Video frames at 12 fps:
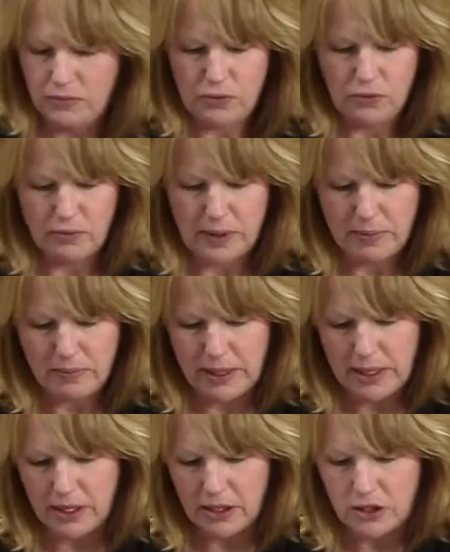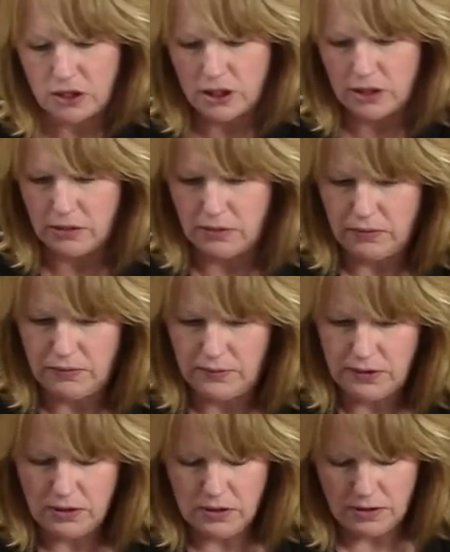Move my baking sheet
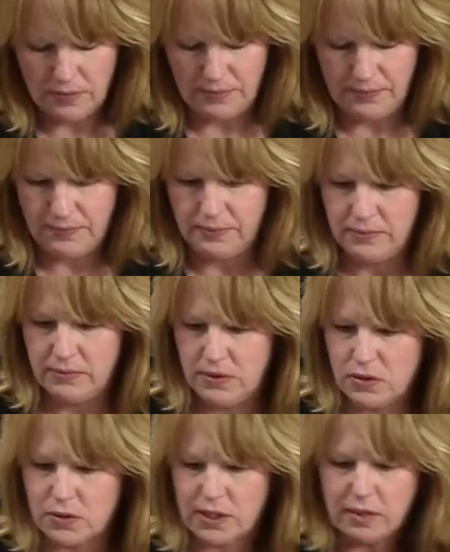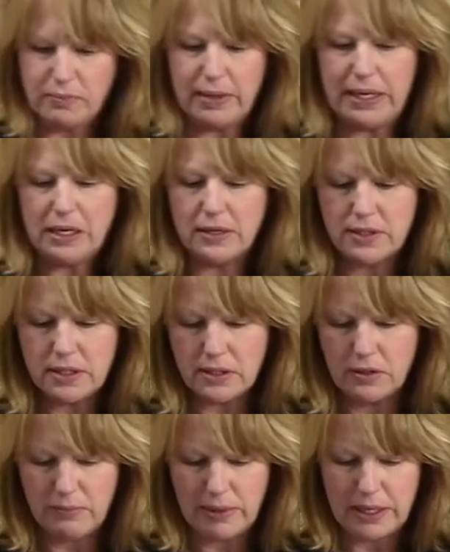over. So it's going to bake on this
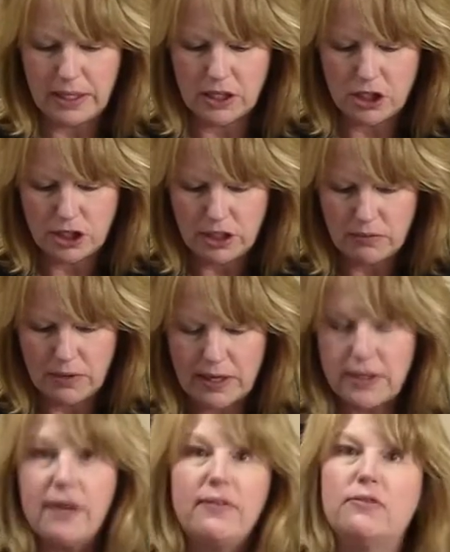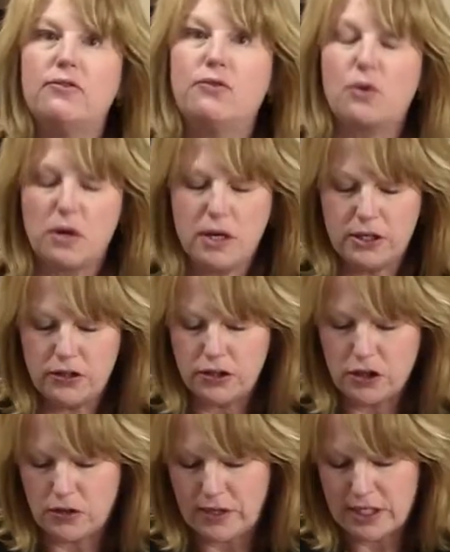little baking sheet right in the oven, 400
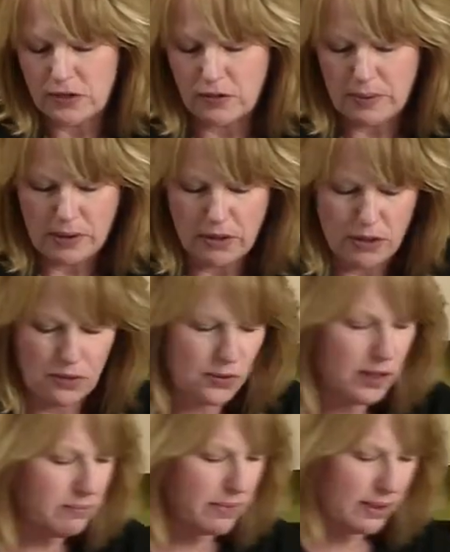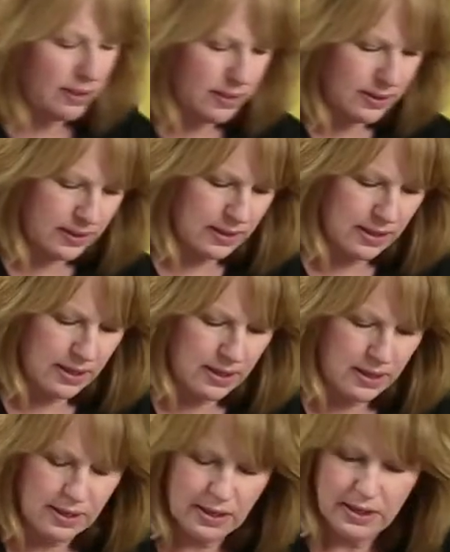degrees for about 30 minutes.
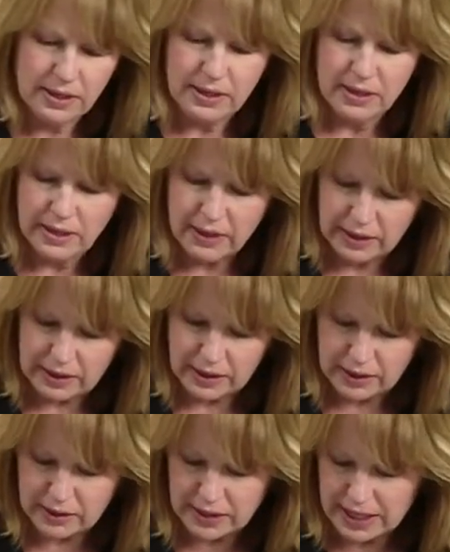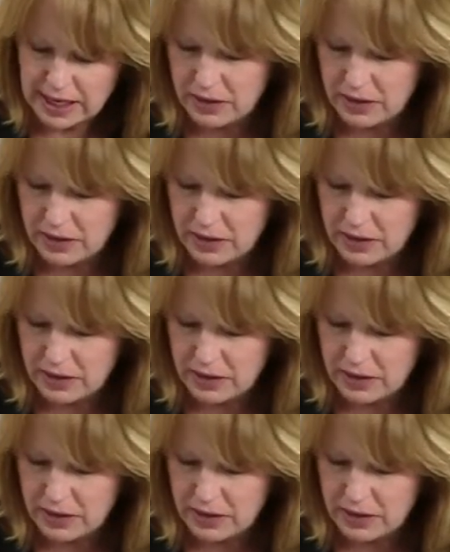And the